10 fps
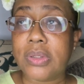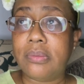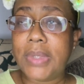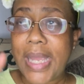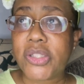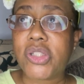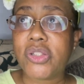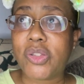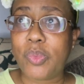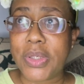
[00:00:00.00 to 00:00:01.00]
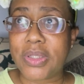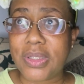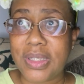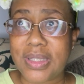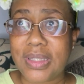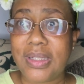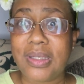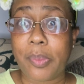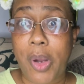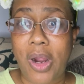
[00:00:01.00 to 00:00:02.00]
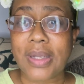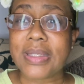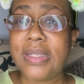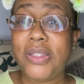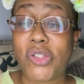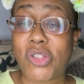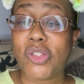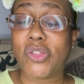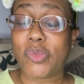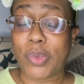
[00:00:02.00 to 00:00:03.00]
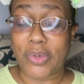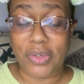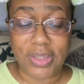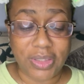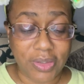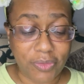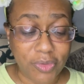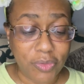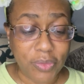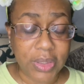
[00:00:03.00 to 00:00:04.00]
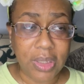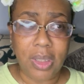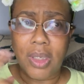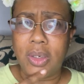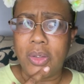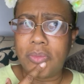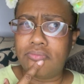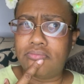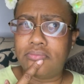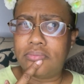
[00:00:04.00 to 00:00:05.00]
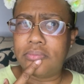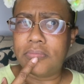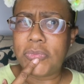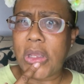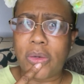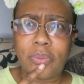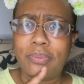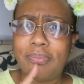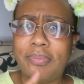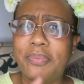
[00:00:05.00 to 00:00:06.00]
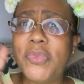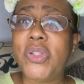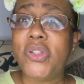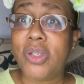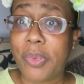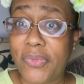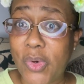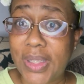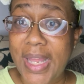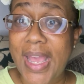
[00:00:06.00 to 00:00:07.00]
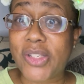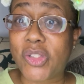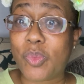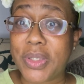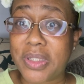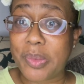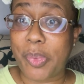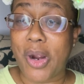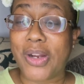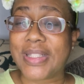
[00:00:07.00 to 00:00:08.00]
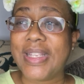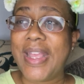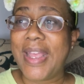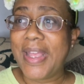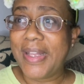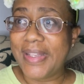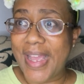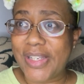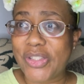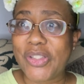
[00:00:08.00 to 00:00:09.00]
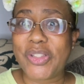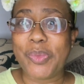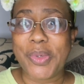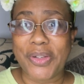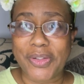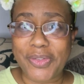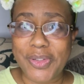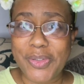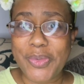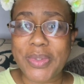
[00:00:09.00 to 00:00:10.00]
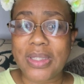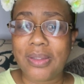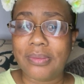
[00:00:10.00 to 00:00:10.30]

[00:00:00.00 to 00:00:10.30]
Last year she went to Disney, the parks. This year she went on a Disney cruise. No, year before last she went to the parks. Last year she went on a cruise.